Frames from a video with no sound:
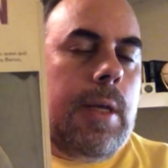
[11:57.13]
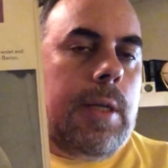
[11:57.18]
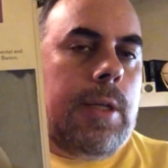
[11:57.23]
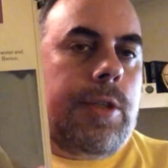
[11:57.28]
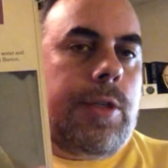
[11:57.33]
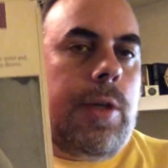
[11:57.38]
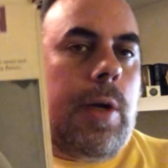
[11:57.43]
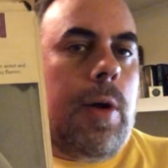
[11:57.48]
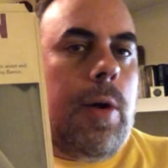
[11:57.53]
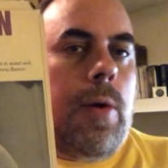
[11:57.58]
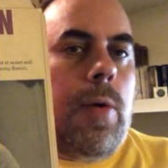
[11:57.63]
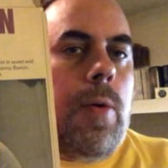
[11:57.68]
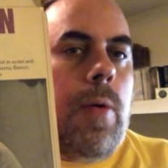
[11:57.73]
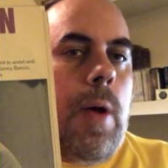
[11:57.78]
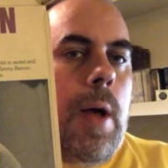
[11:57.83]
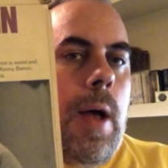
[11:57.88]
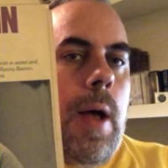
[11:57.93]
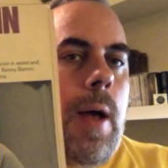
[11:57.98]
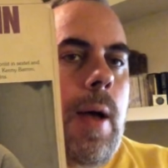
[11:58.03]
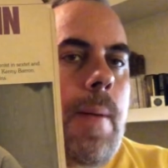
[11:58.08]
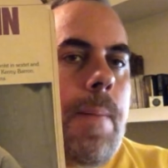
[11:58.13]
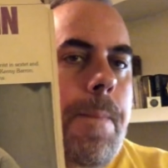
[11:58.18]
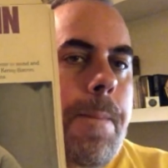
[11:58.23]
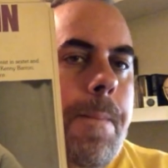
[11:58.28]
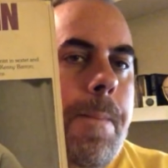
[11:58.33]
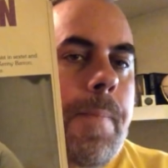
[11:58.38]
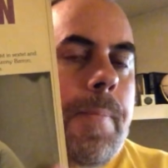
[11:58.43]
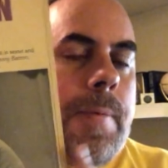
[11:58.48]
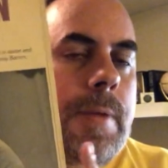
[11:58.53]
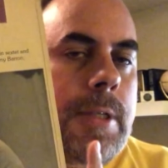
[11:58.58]
So
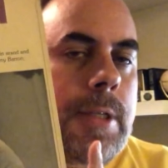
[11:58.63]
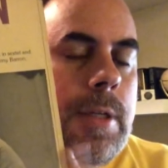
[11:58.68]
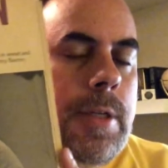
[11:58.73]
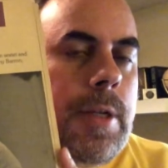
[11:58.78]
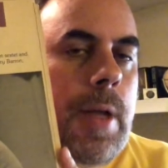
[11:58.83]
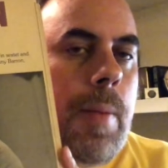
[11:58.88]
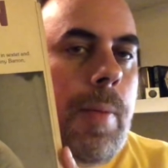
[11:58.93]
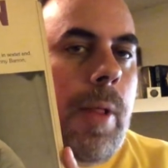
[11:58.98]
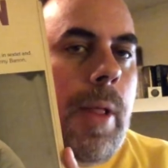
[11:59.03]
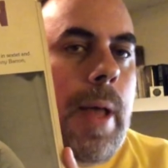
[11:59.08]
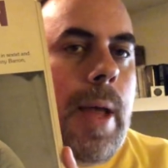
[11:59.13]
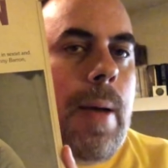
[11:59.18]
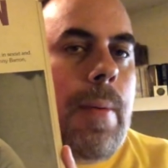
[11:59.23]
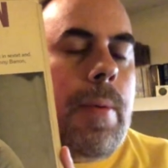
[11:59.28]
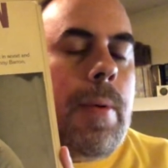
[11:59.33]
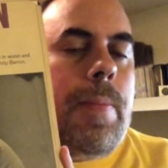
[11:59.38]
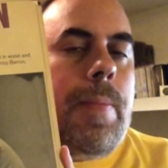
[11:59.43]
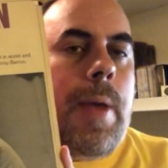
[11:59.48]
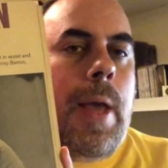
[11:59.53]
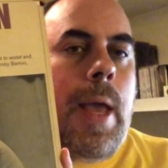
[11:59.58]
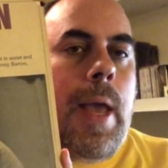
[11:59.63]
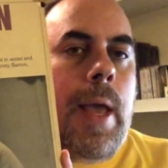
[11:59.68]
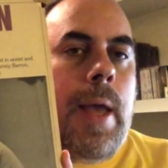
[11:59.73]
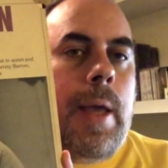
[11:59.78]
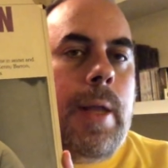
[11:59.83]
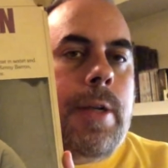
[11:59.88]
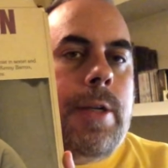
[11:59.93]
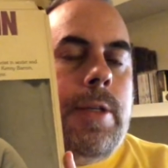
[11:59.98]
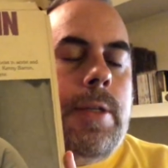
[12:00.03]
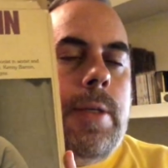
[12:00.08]
this is a double album,
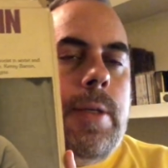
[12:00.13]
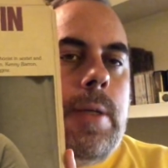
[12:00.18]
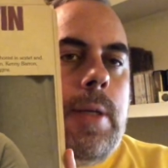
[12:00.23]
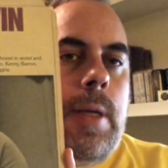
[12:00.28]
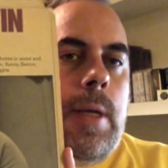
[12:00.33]
and